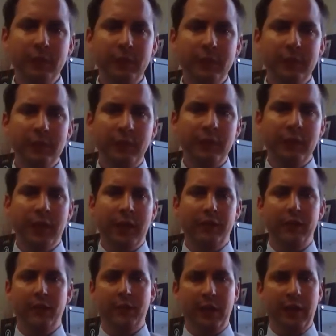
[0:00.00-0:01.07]
study guide
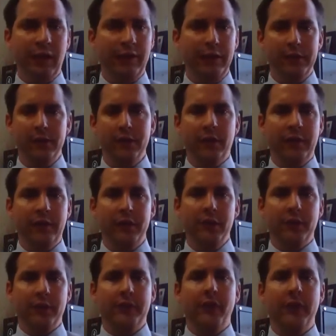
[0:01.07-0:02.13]
filled out, and all you got to do
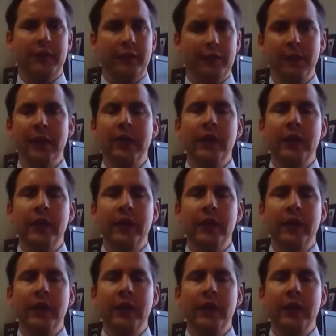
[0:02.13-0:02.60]
is study it.